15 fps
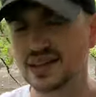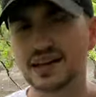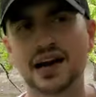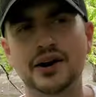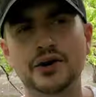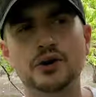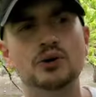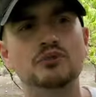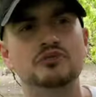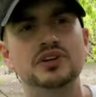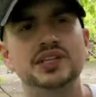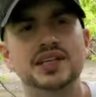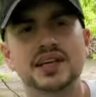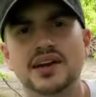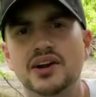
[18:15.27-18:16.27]
I don't know if
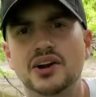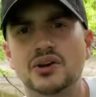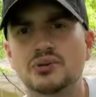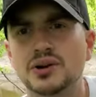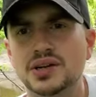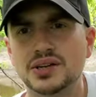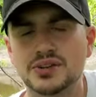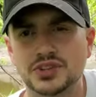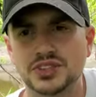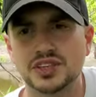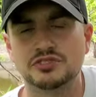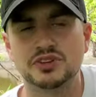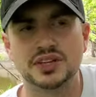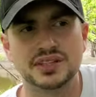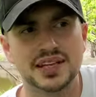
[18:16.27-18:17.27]
he did heroin or other
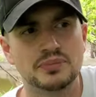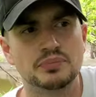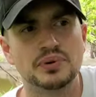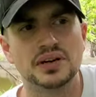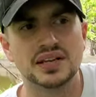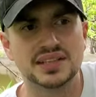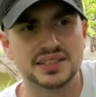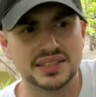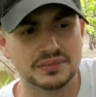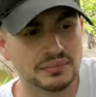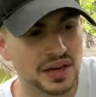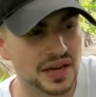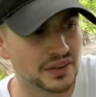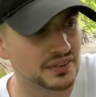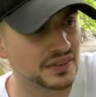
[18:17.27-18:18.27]
stuff like that, but he did
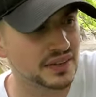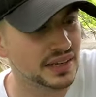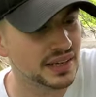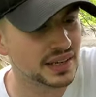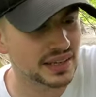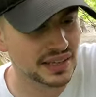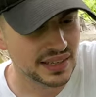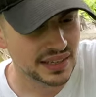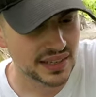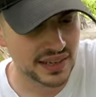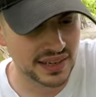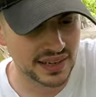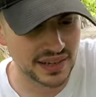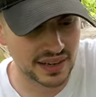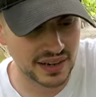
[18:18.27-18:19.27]
meth,
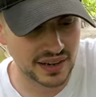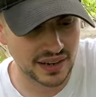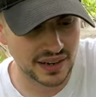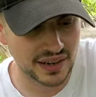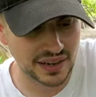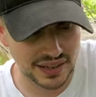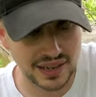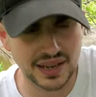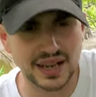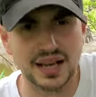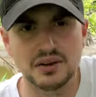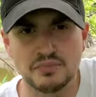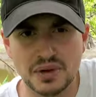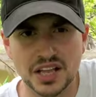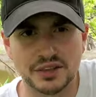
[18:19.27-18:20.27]
and he
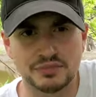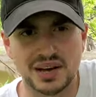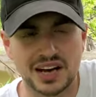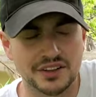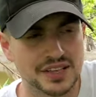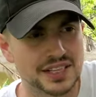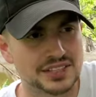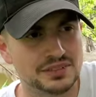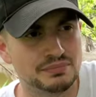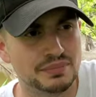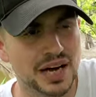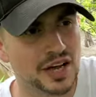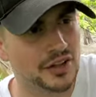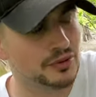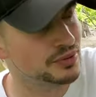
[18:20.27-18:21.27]
had meth mouth. His
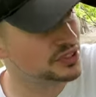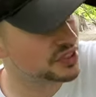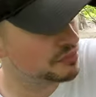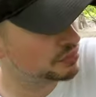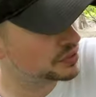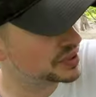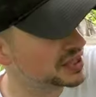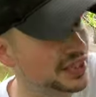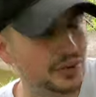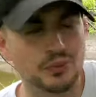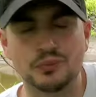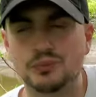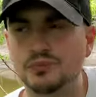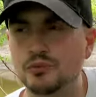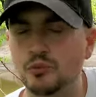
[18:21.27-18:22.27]
mouth was completely
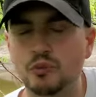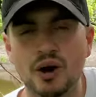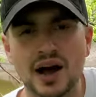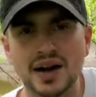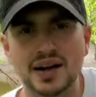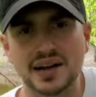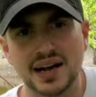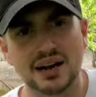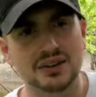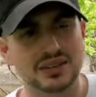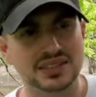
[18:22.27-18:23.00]
rotted out.